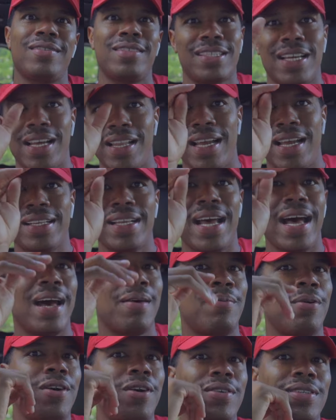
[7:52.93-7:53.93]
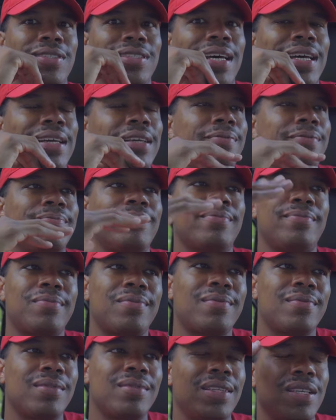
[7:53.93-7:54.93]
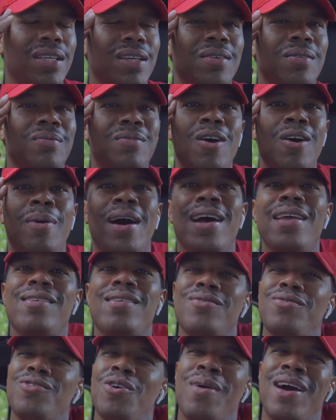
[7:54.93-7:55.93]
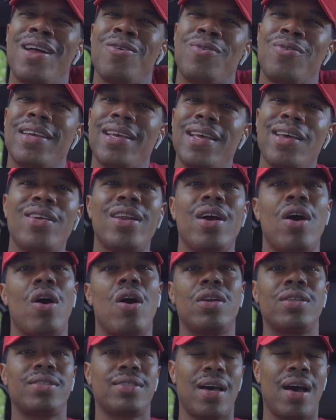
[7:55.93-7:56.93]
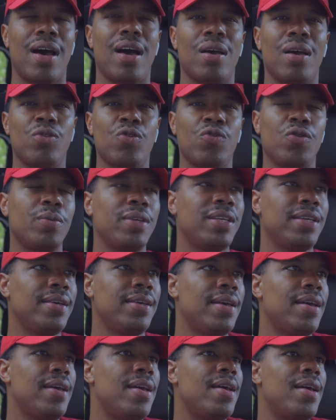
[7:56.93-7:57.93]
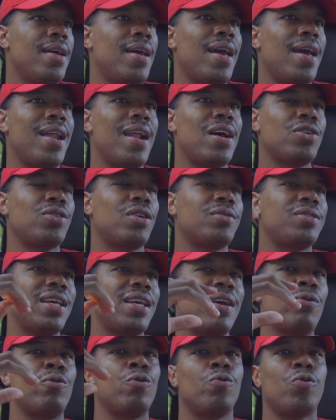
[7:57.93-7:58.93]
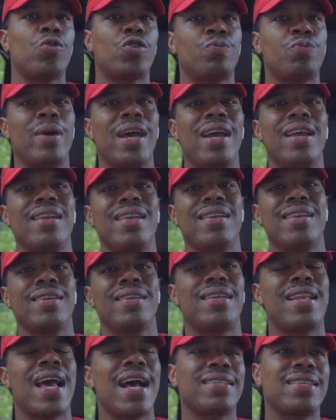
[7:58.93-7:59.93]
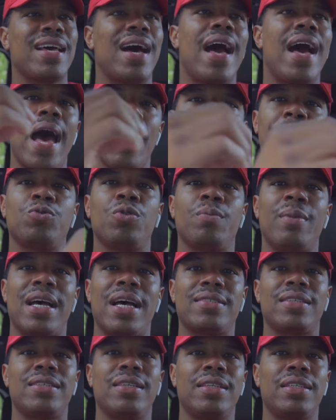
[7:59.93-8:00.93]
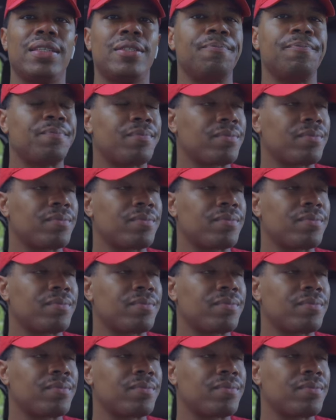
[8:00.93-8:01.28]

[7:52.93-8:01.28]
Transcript: it's kind of like that, bro. It's like nobody nobody want to hear that all the time. You feel me? And that's what I'm saying with respect. That's how it happens with masculinity.